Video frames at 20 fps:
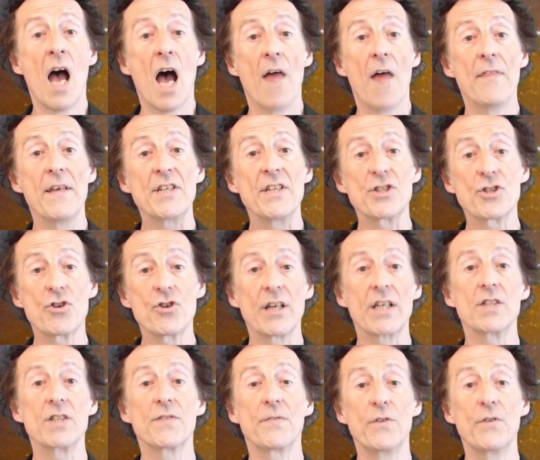And this
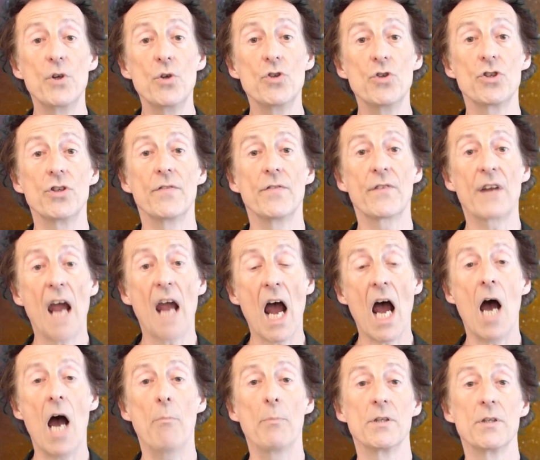triggers fusion of
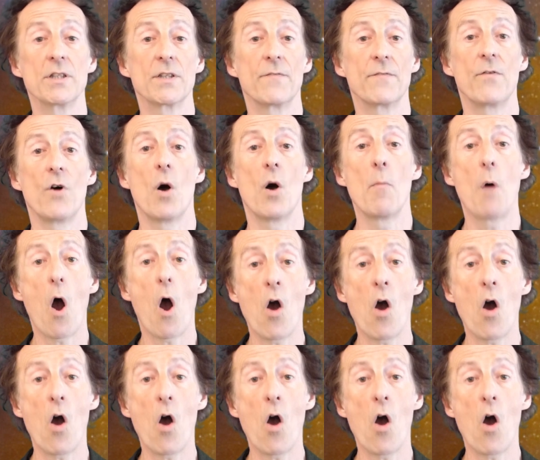carbon to form